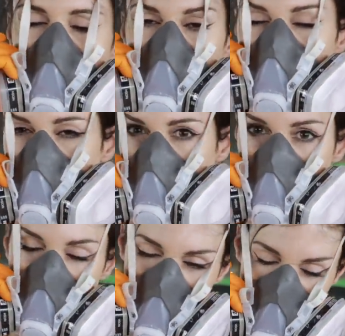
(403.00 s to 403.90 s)
This thing
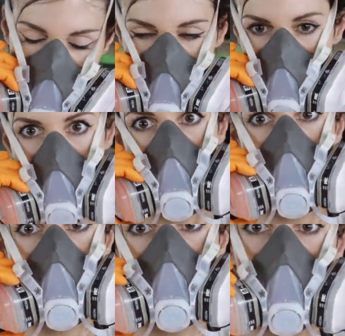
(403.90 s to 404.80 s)
smells like an
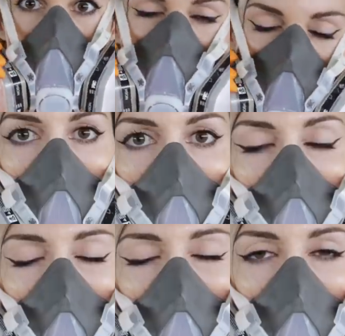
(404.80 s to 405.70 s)
ass. I
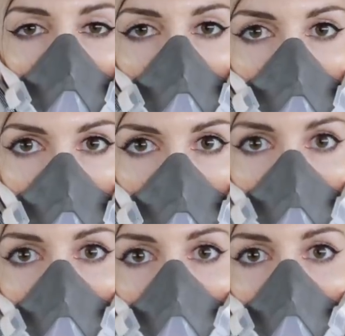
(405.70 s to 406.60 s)
can tell that
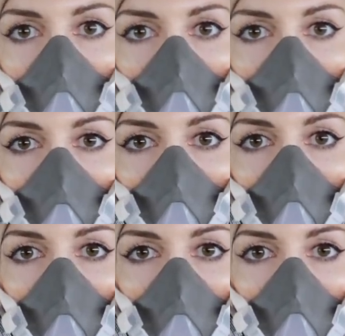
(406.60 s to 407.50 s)
stuff is in my
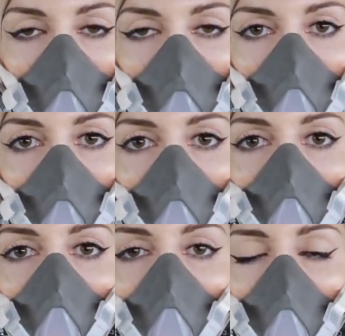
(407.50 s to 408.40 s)
garage because I
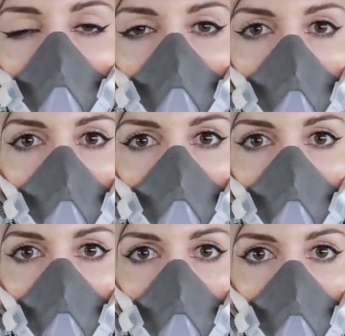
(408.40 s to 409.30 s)
can feel it in my
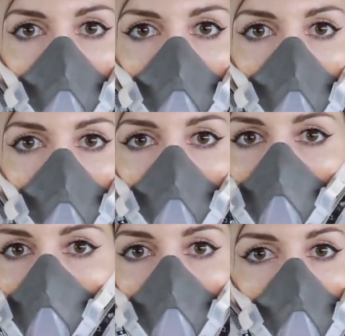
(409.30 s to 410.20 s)
teeth,
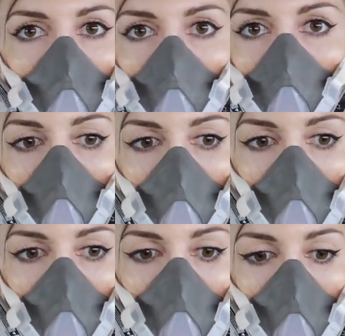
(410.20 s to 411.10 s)
which is really
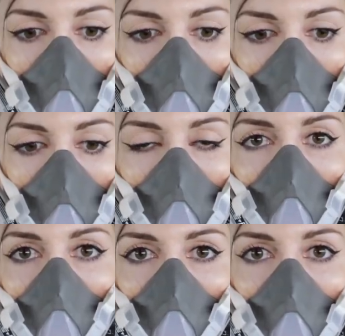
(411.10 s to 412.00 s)
weird. I don't
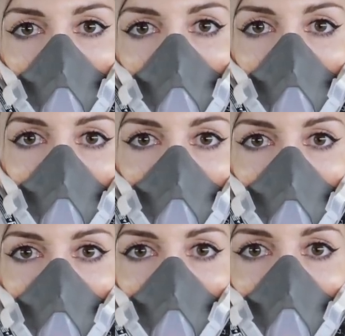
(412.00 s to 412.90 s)
know if it's like
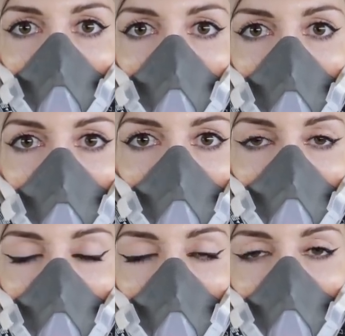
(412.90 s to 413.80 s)
reacting with the
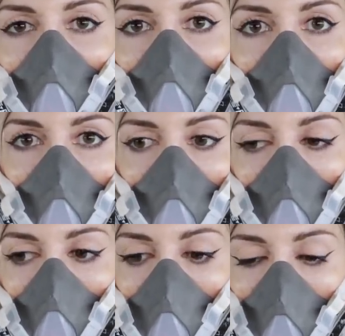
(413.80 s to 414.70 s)
fillings in my teeth,
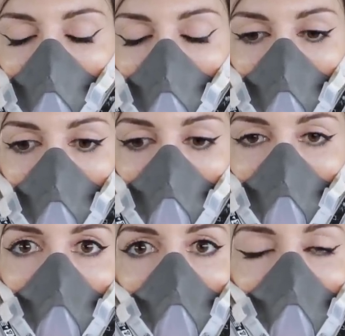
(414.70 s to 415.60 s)
but
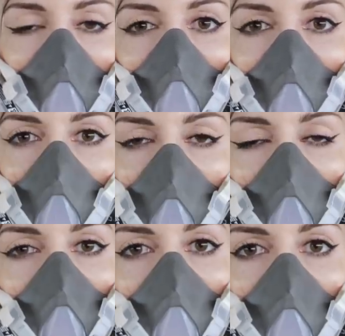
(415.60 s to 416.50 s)
I'm gonna keep this
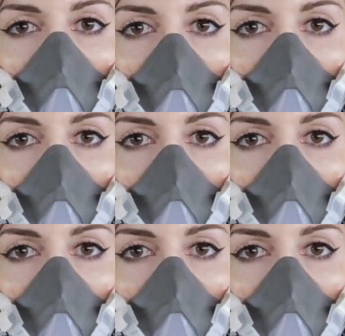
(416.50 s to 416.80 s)
respirator